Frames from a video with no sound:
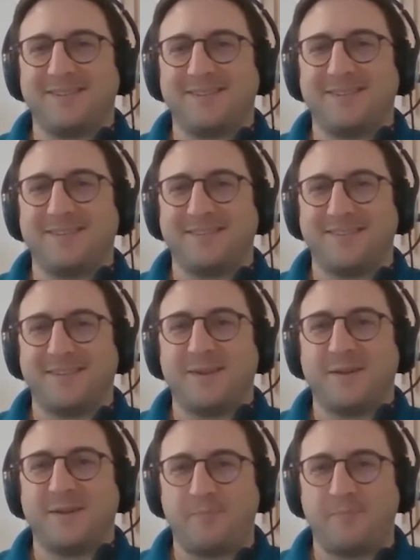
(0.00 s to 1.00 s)

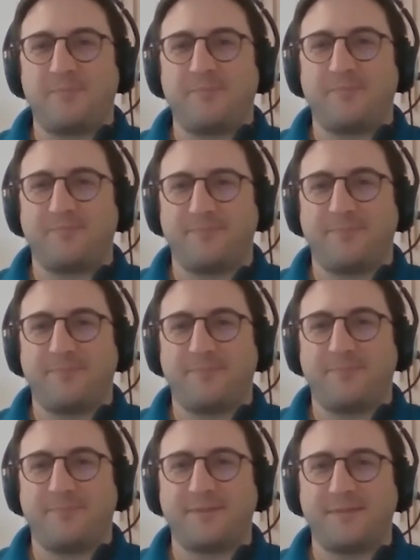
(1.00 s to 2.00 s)

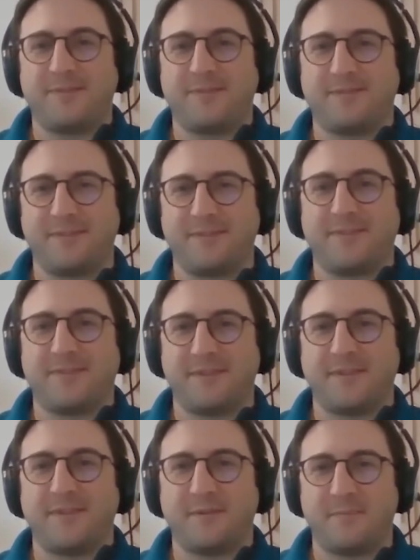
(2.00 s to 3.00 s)

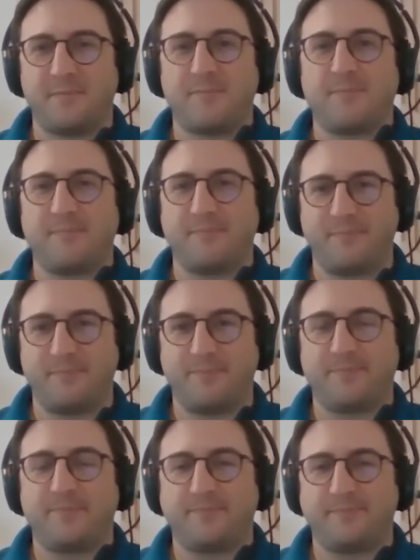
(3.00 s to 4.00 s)

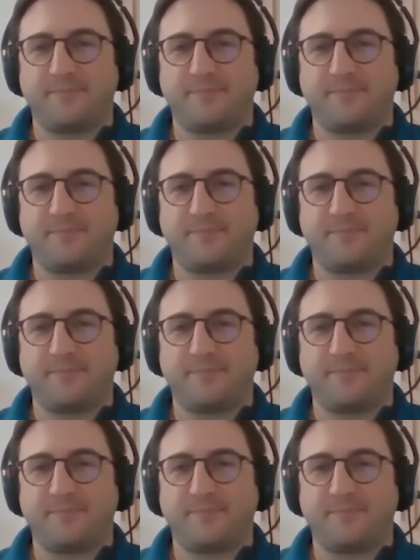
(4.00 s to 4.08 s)
(silent)